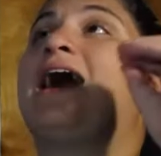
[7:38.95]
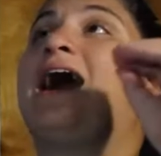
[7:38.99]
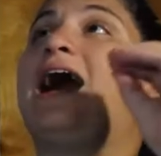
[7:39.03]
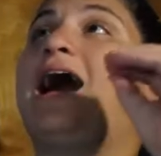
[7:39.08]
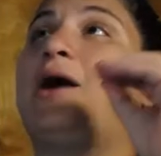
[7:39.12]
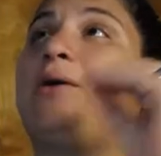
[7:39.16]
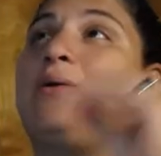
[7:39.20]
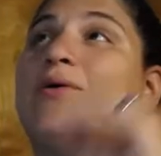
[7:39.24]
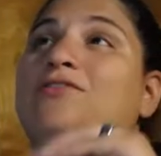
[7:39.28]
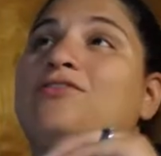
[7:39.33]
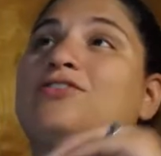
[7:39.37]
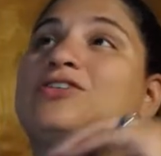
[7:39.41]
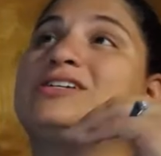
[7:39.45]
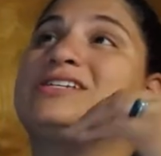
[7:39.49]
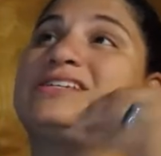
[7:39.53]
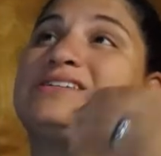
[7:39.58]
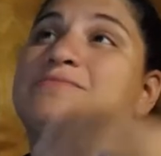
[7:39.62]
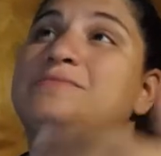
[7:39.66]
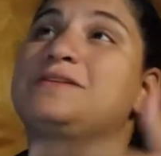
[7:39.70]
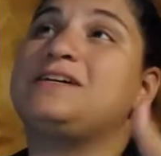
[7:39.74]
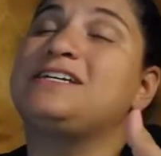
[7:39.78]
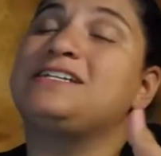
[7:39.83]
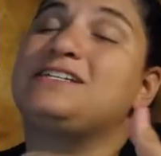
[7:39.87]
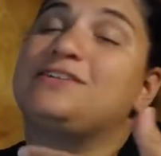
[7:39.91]
However, it
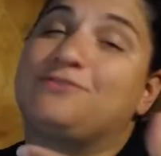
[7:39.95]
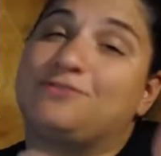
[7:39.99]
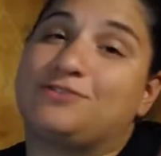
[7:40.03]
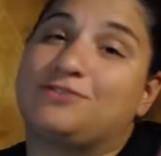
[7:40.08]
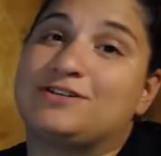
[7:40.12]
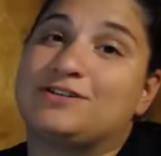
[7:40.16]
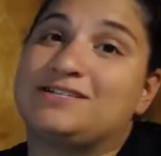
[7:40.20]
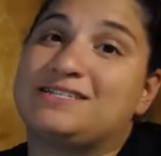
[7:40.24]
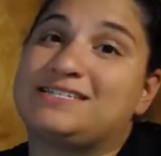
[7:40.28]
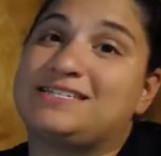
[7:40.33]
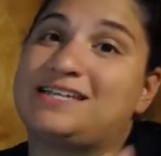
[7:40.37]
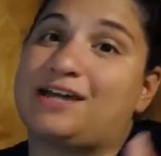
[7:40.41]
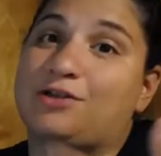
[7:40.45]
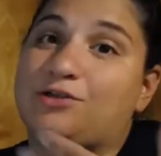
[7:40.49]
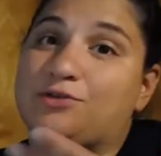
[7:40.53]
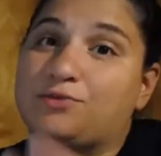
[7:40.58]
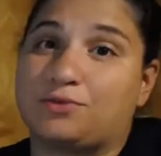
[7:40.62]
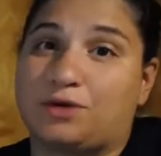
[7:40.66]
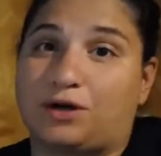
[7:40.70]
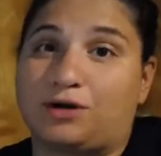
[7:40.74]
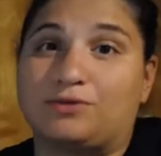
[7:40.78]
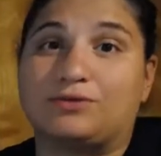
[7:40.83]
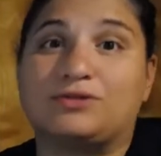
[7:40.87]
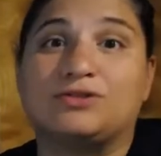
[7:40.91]
does make a difference down the
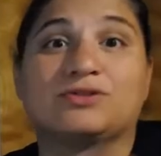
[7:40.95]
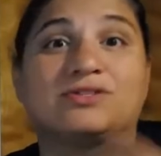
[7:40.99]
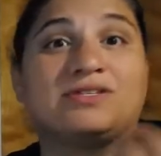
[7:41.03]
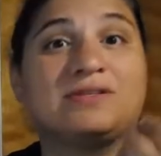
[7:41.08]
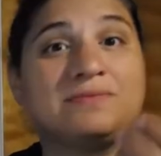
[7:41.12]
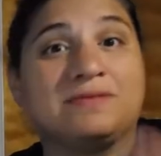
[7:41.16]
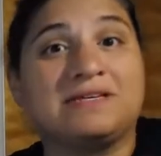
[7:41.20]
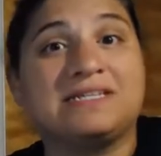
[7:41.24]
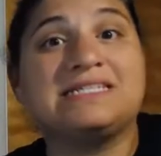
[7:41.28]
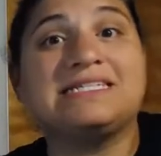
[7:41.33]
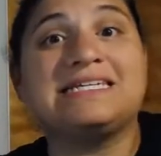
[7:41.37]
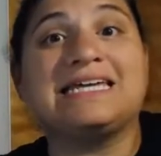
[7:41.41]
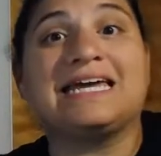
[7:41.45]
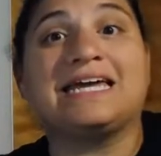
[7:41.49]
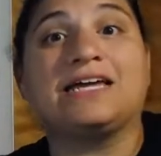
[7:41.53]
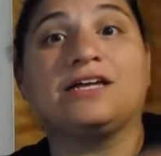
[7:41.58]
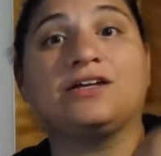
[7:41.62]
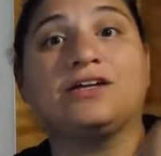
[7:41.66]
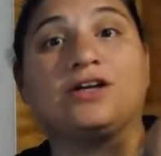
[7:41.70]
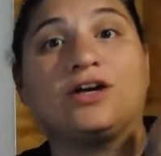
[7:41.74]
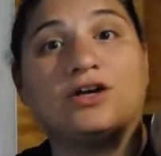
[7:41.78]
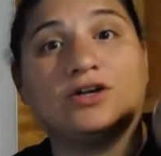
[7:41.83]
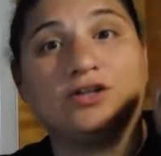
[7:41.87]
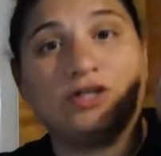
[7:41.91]
road. So it's something to
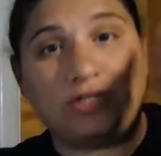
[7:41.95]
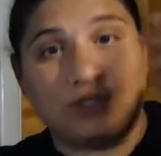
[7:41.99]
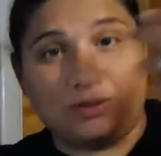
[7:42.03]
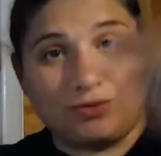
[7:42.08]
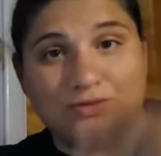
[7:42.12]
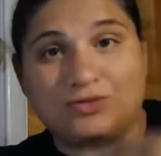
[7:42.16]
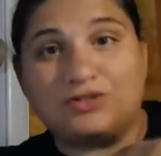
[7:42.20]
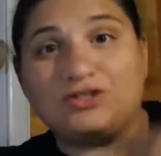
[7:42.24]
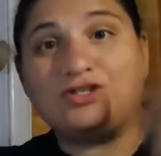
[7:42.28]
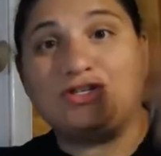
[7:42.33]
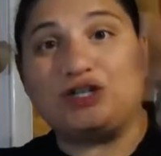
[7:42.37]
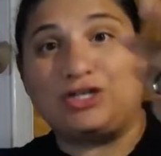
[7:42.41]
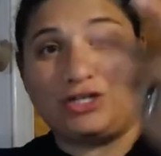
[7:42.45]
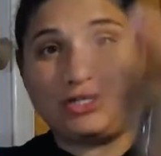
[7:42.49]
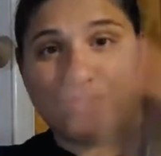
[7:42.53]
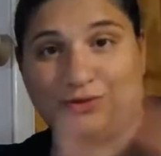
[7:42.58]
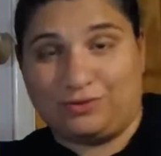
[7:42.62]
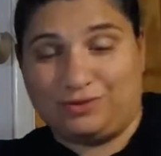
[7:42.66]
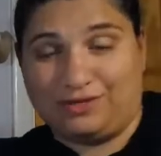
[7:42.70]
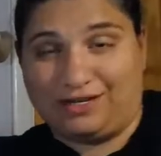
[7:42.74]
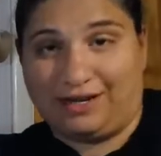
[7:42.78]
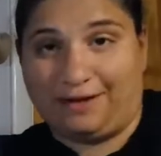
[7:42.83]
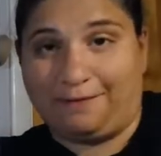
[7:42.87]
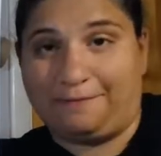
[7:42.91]
get used to
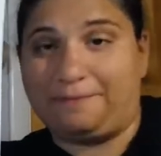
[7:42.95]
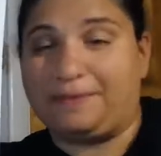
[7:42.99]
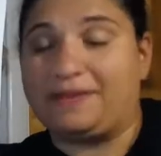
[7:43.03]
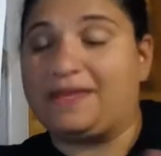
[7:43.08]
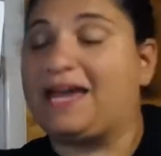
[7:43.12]
using.